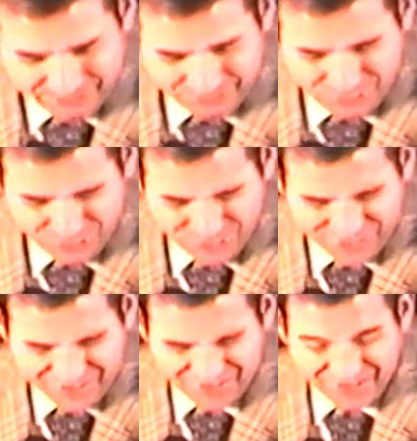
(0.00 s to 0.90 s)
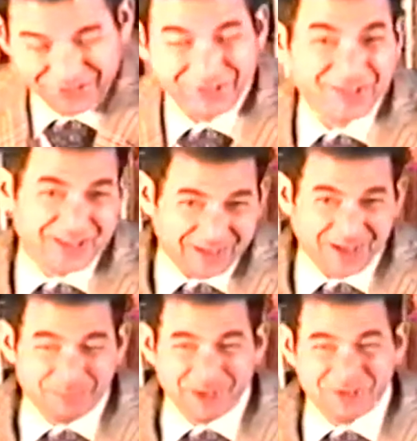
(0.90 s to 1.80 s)
Georgie Jessel, you
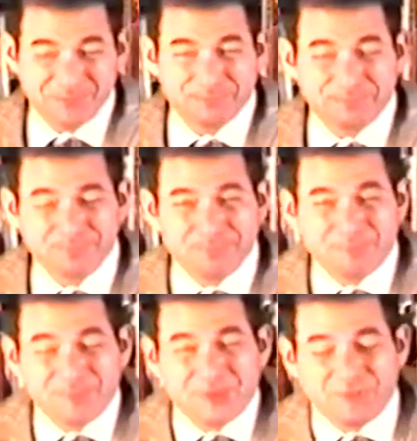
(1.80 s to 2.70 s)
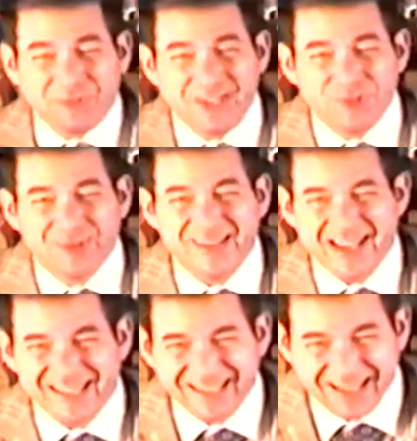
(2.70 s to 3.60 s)
cannot mention the late, great
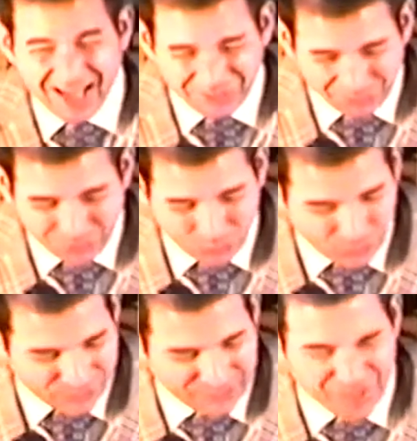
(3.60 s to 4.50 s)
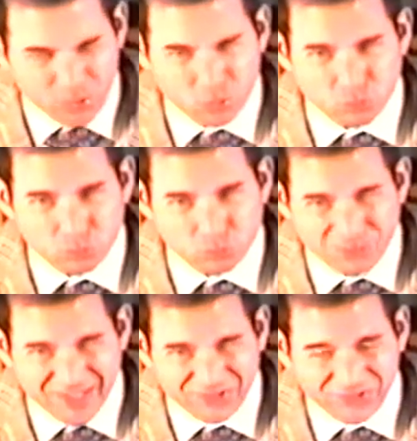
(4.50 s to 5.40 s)
Eddie Cantor, who was a
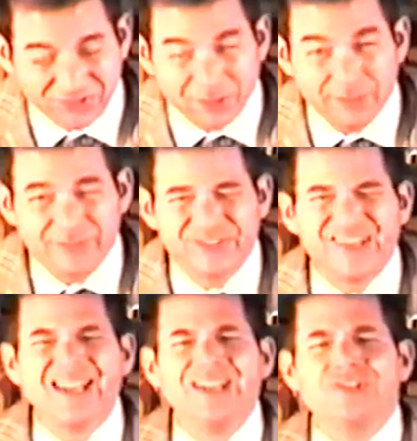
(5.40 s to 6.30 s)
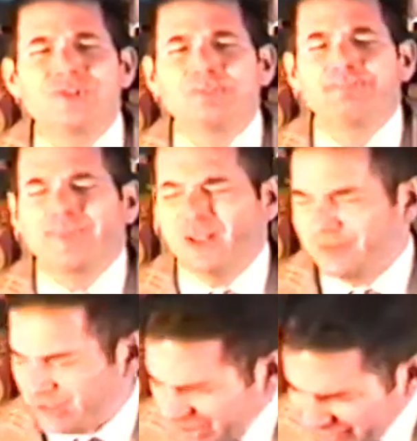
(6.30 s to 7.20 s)
great star of stage,
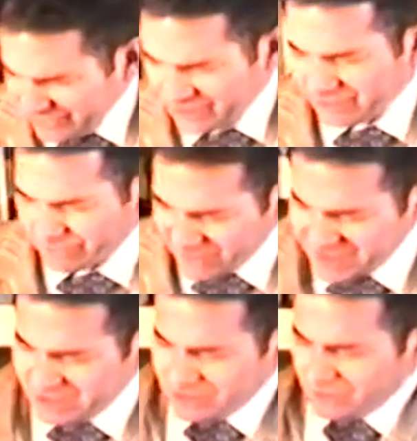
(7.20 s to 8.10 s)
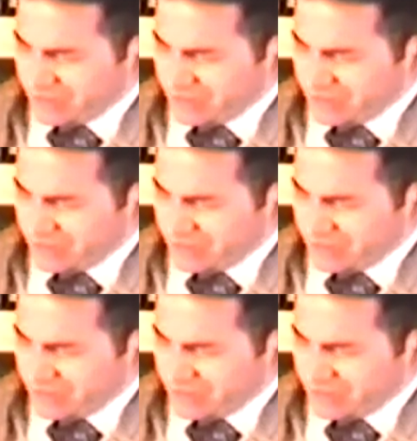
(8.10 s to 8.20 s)
of TV, of radio.